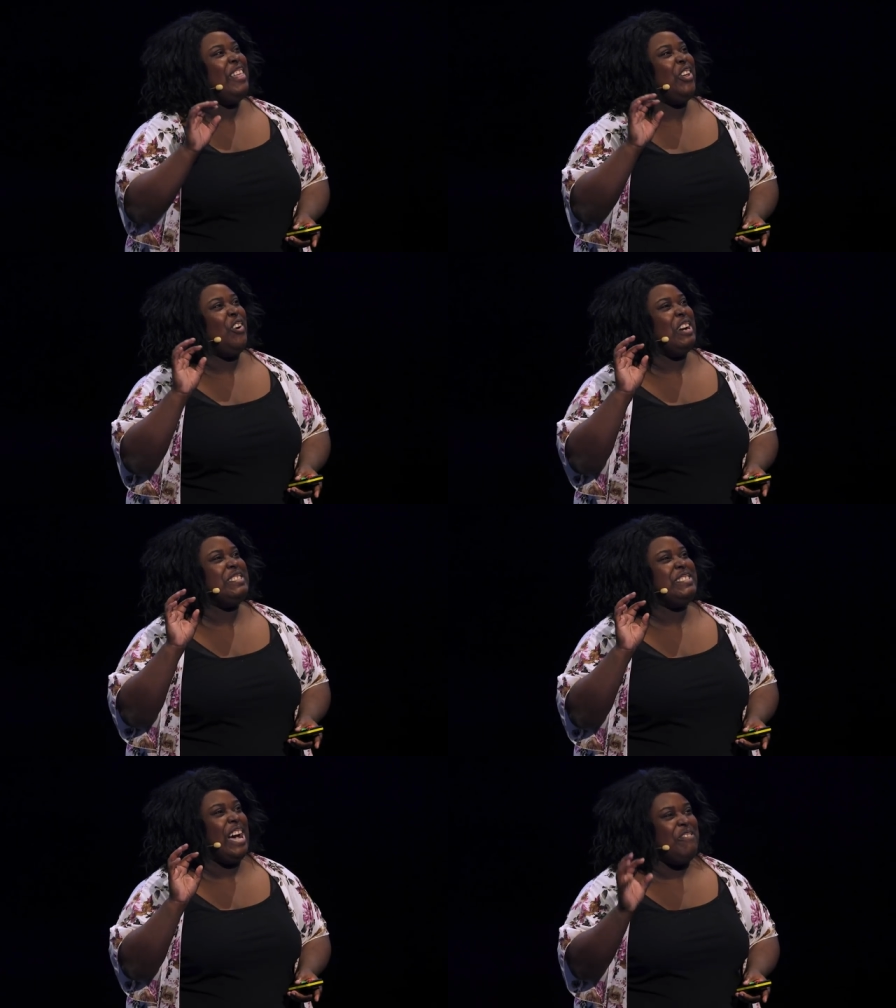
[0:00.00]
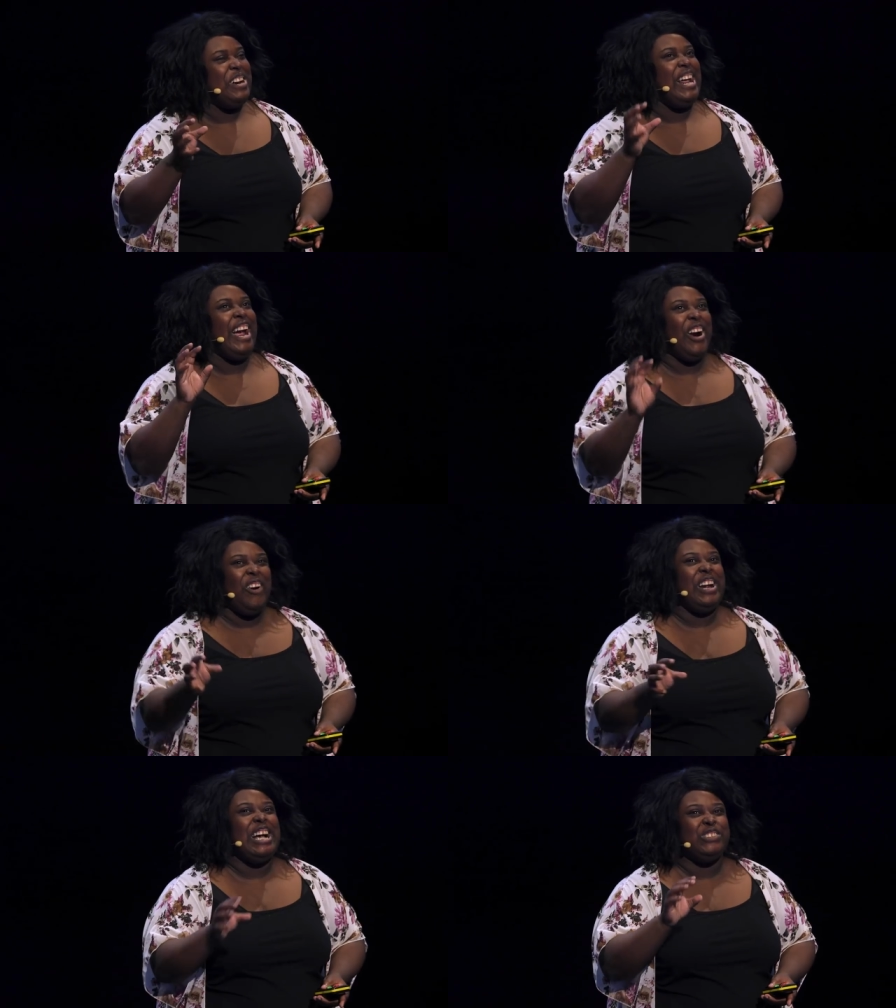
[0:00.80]
There are definite
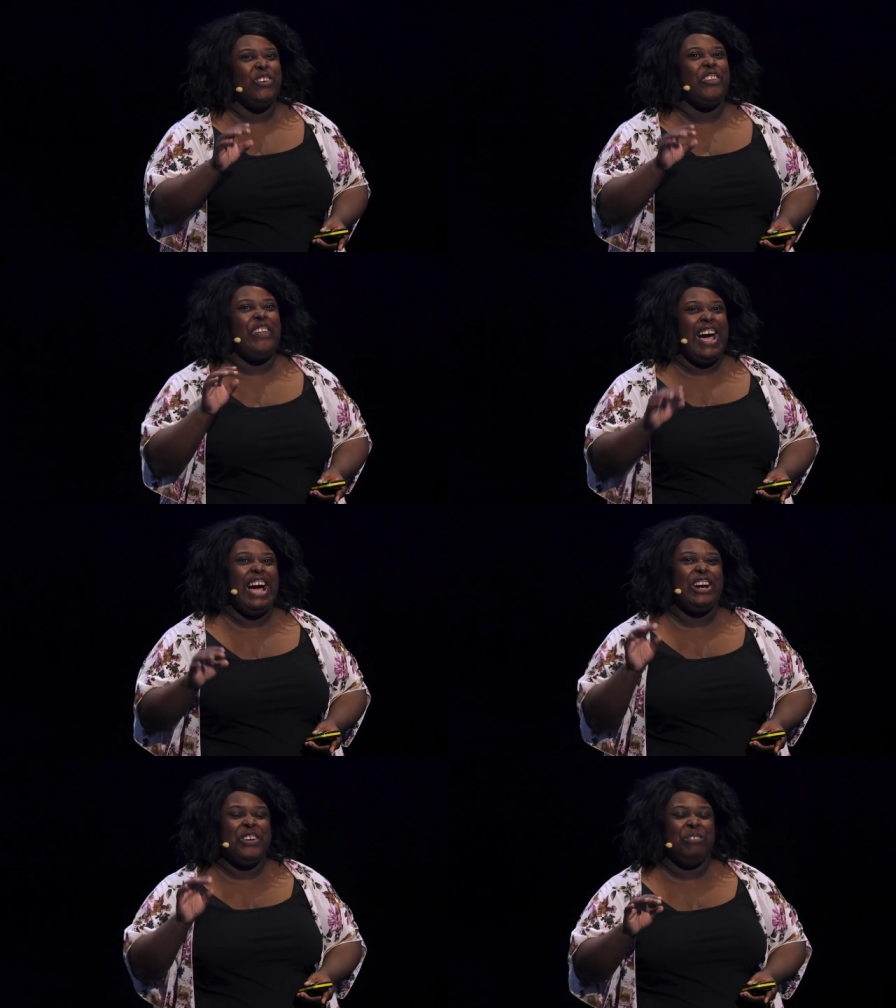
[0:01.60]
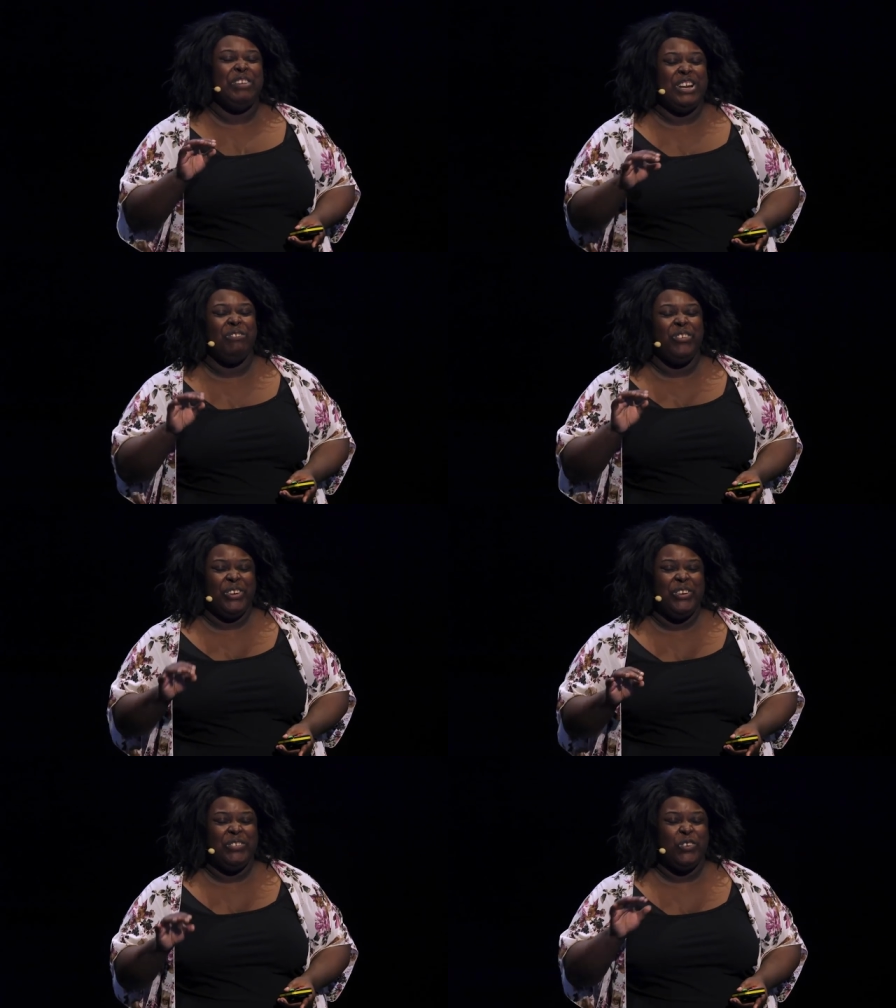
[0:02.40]
areas where that could have been
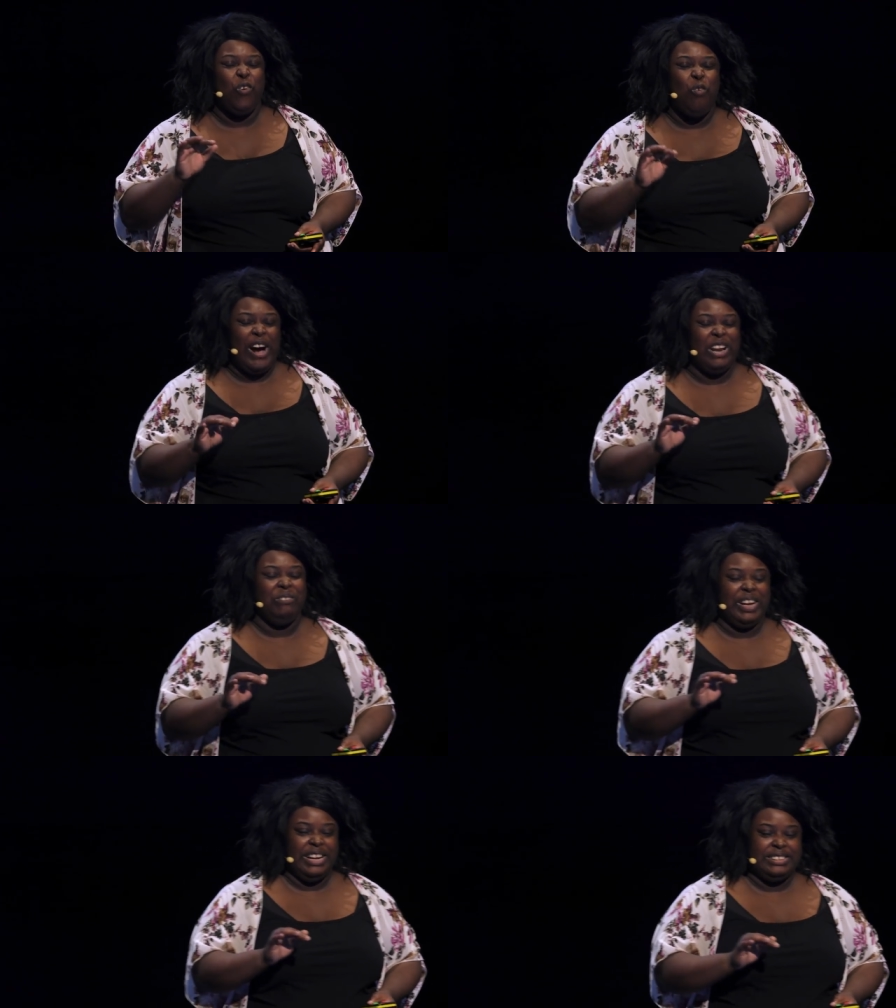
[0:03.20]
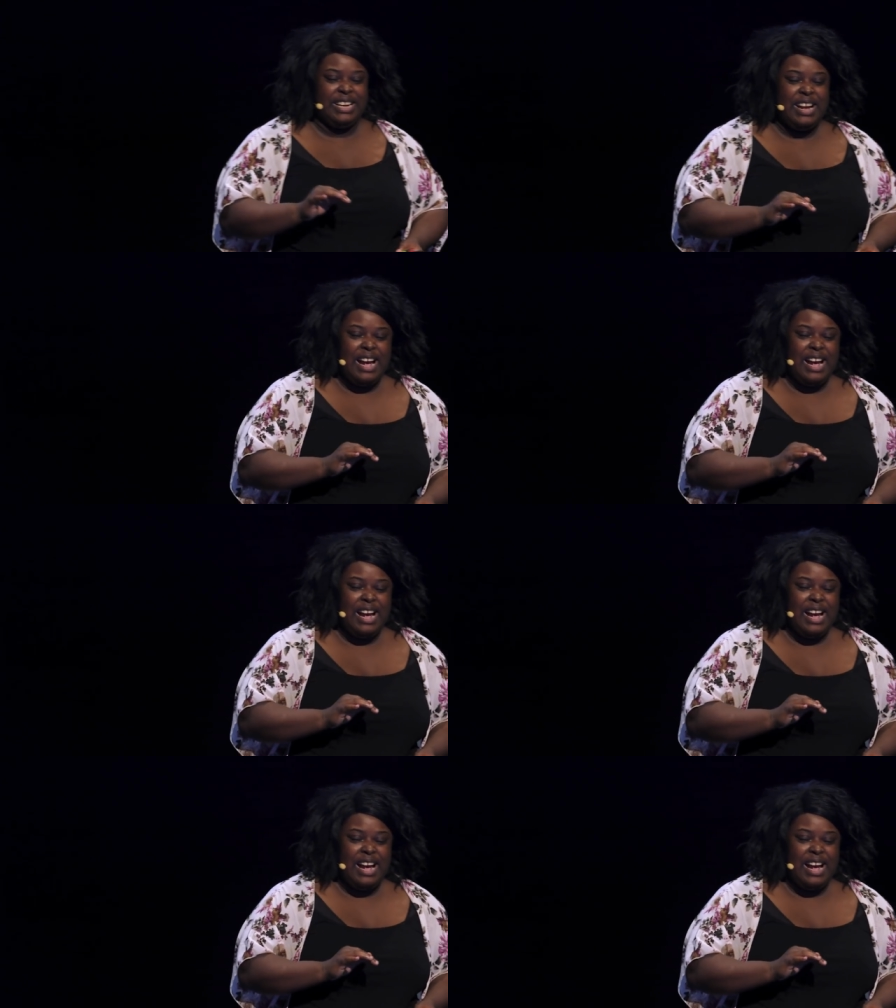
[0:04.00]
improved quite a bit.